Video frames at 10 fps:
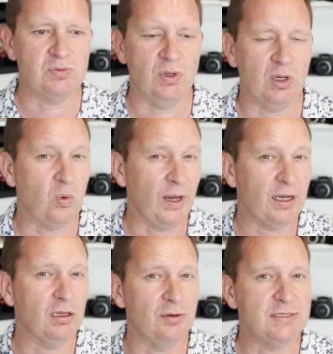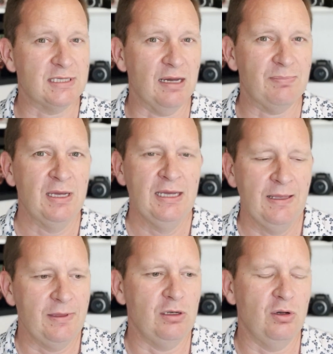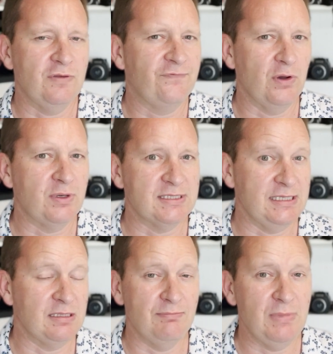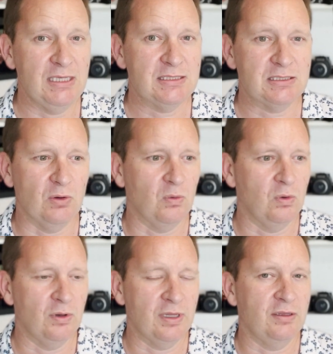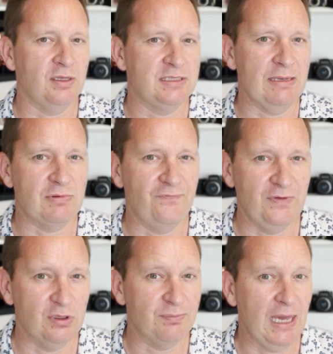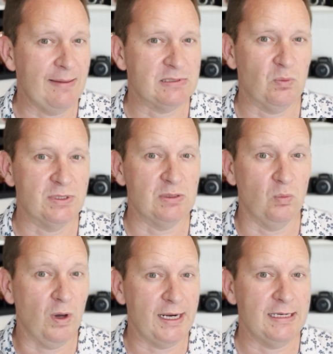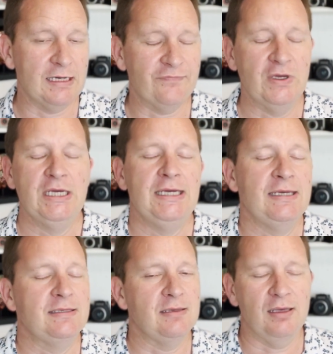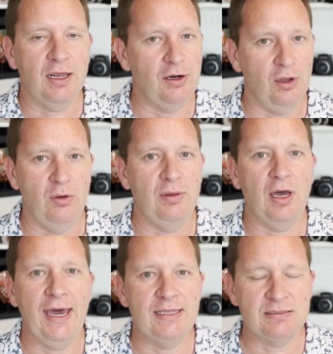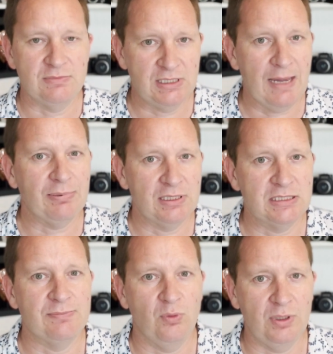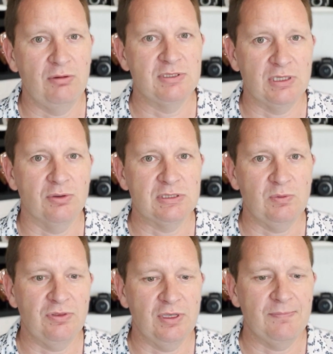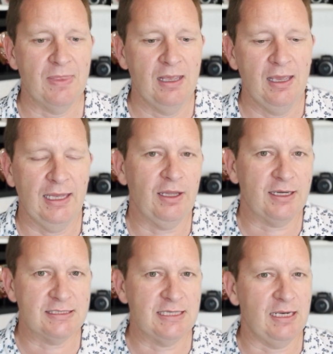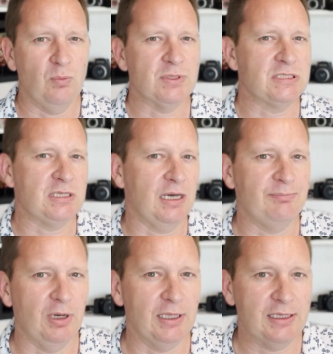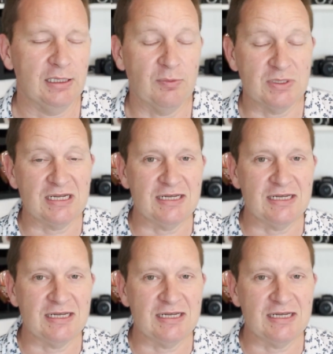were quite close up, you know, the focus either missed or the depth of field perhaps wasn't wide enough. I don't know, I had some couple of disappointing results with it. And like I said, it wasn't diabolical, it wasn't a